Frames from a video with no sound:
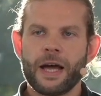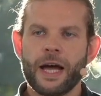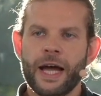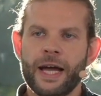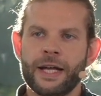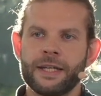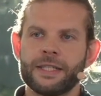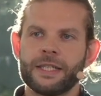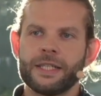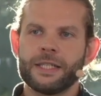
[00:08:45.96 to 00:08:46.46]

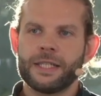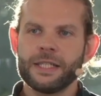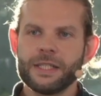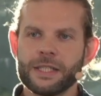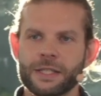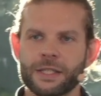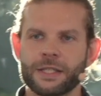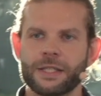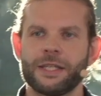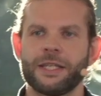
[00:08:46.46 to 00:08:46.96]
And
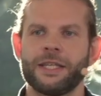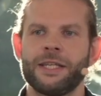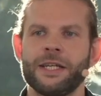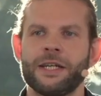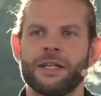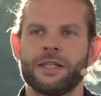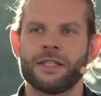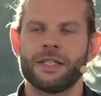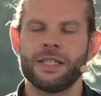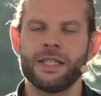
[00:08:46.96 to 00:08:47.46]
these
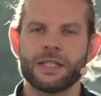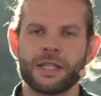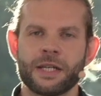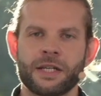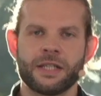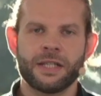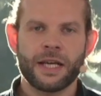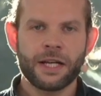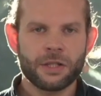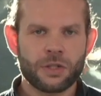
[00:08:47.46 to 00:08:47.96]

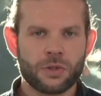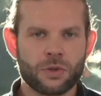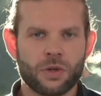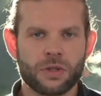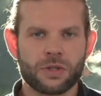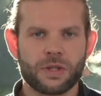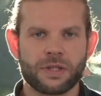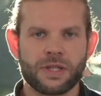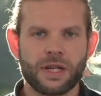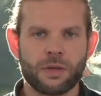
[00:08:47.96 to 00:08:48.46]
are the data
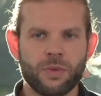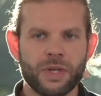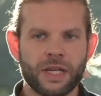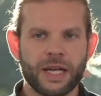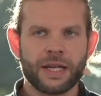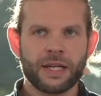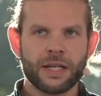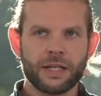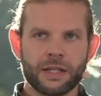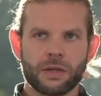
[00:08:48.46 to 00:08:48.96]
sources that we
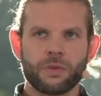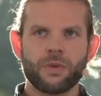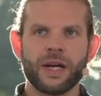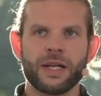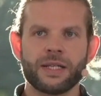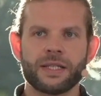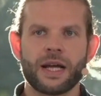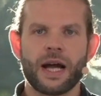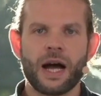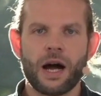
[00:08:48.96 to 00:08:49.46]
can
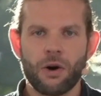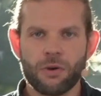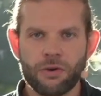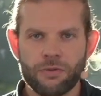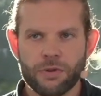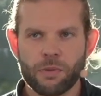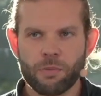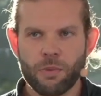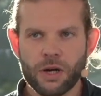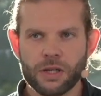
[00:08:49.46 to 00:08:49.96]
integrate out
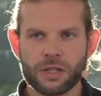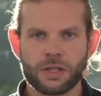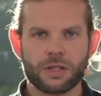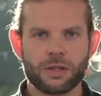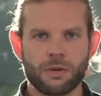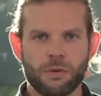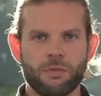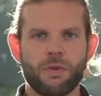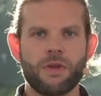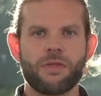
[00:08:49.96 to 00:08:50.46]
of the
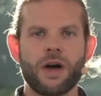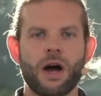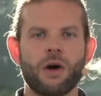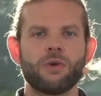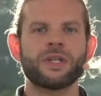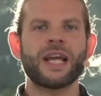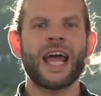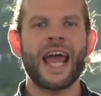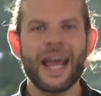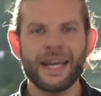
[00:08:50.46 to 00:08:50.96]
box
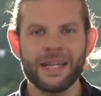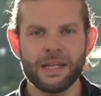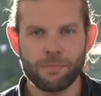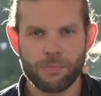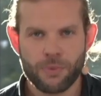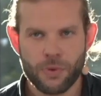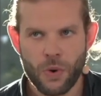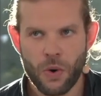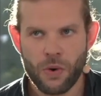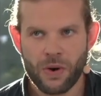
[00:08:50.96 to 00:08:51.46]
without any
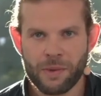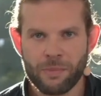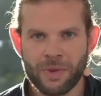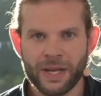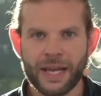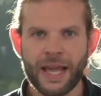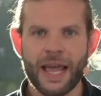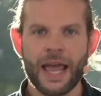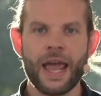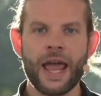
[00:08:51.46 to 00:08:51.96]

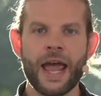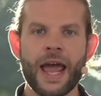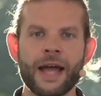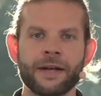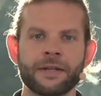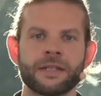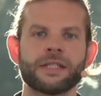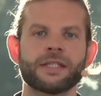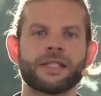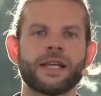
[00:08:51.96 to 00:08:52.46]
programming
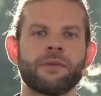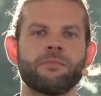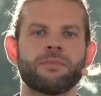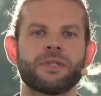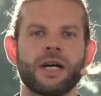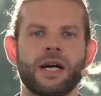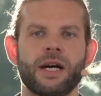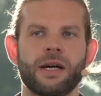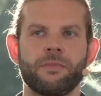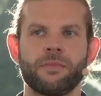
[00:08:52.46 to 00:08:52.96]
at the same
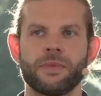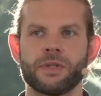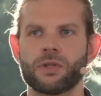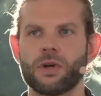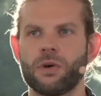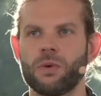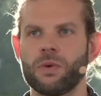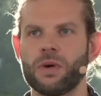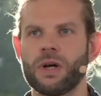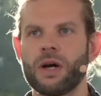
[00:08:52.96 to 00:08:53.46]
time.
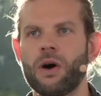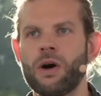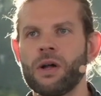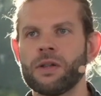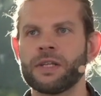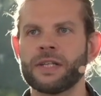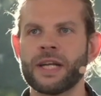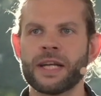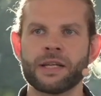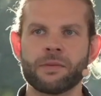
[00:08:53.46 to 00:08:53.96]
So
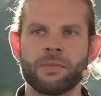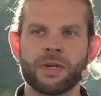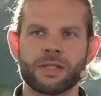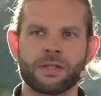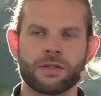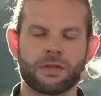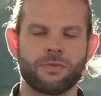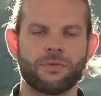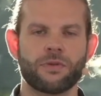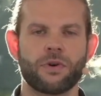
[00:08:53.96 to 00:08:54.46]
all the
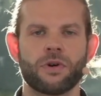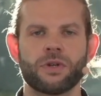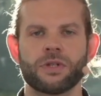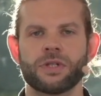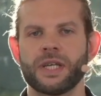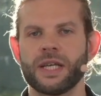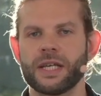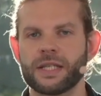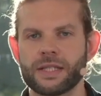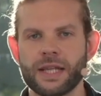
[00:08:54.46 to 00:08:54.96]
databases, of
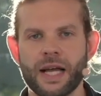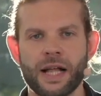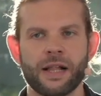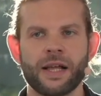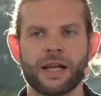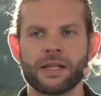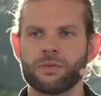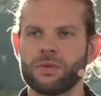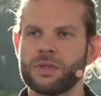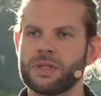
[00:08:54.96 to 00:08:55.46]
course,
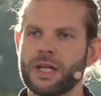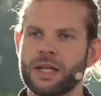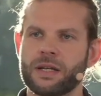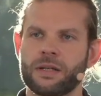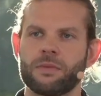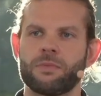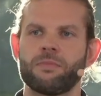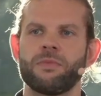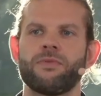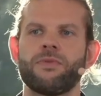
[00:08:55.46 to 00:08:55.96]
Excel, as we
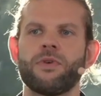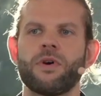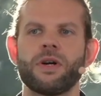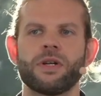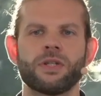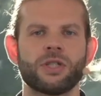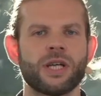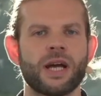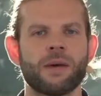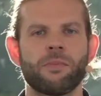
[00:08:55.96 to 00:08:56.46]
said
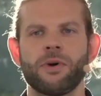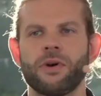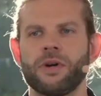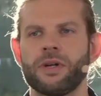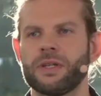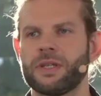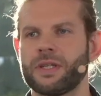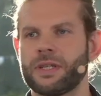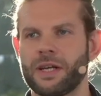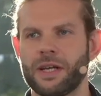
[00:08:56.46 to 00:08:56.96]
before,
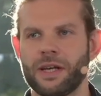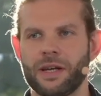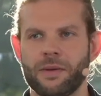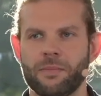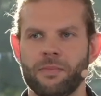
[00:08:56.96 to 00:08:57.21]
SharePoint,